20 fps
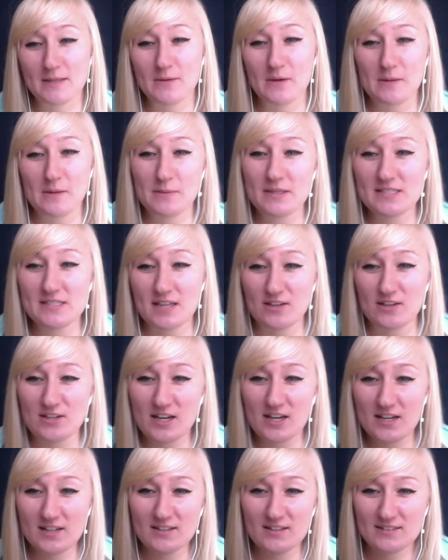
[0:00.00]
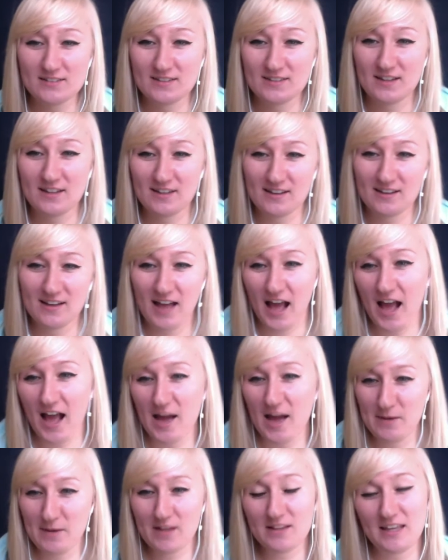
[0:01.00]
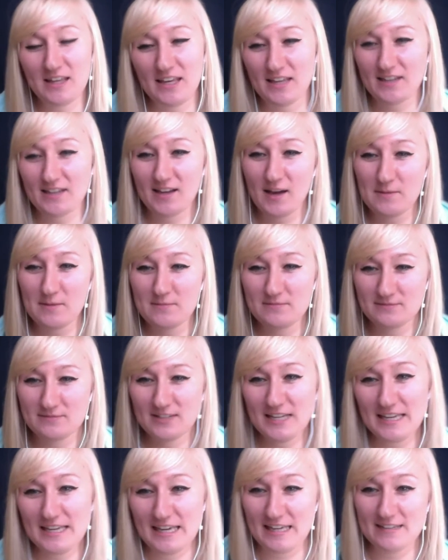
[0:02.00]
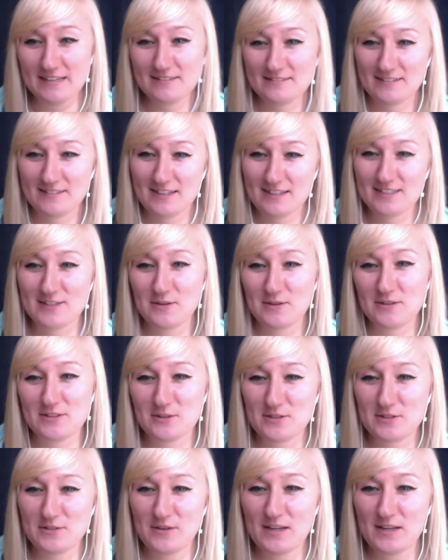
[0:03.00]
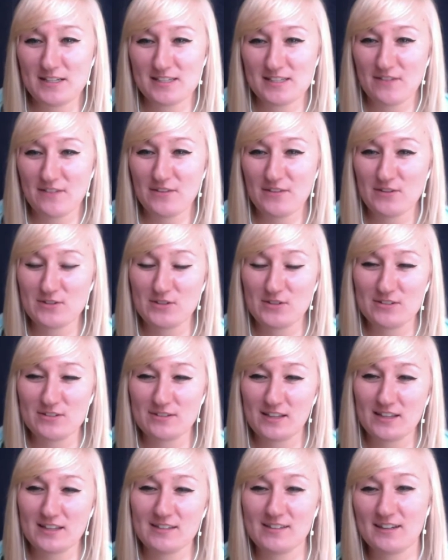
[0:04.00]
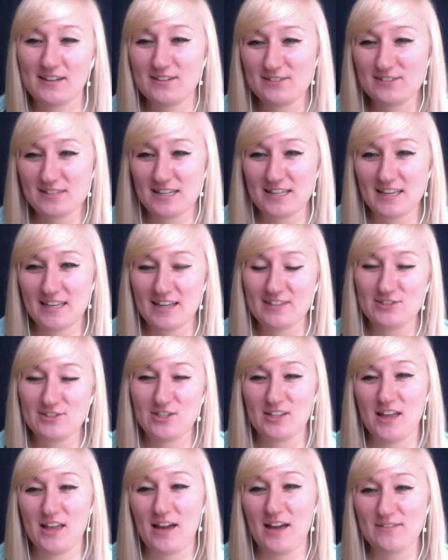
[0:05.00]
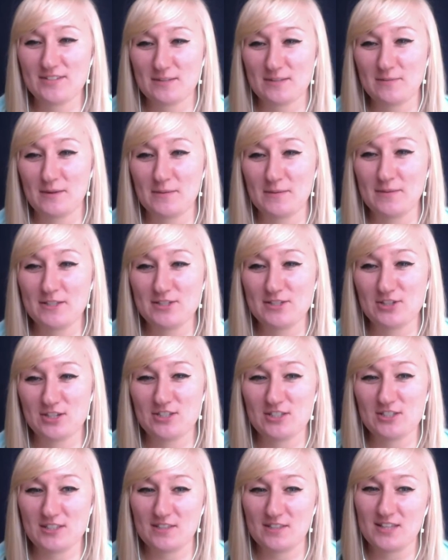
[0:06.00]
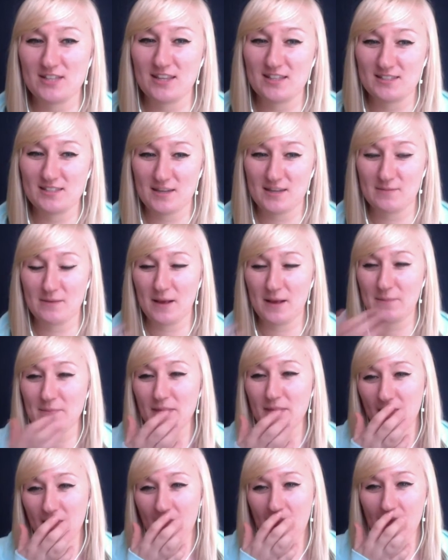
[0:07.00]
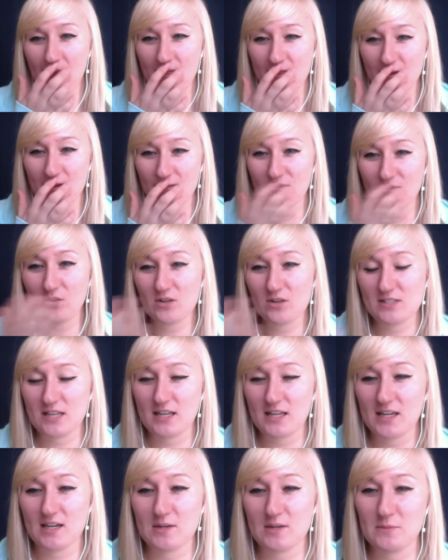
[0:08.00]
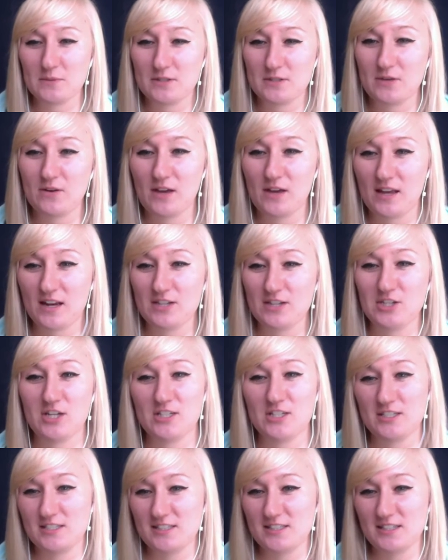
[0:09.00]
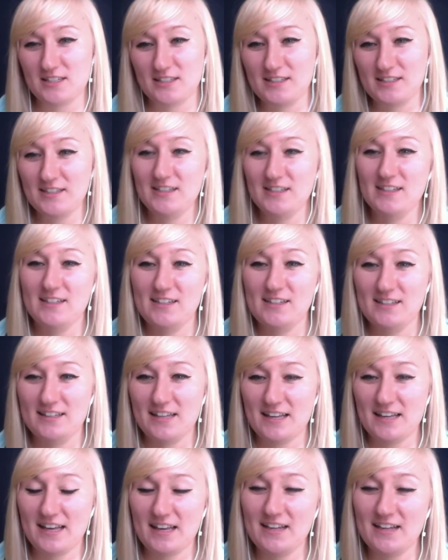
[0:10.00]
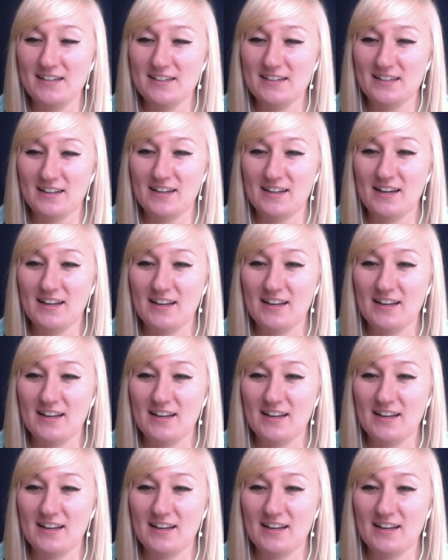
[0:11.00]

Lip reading: play Zelda, I'm not Link, I'm Nikki. And so it's always funny because Navi always yells Nikki, and G laughs at me because G just leaves it the same name. And then of course I get into Persona and I change it to Nikki. And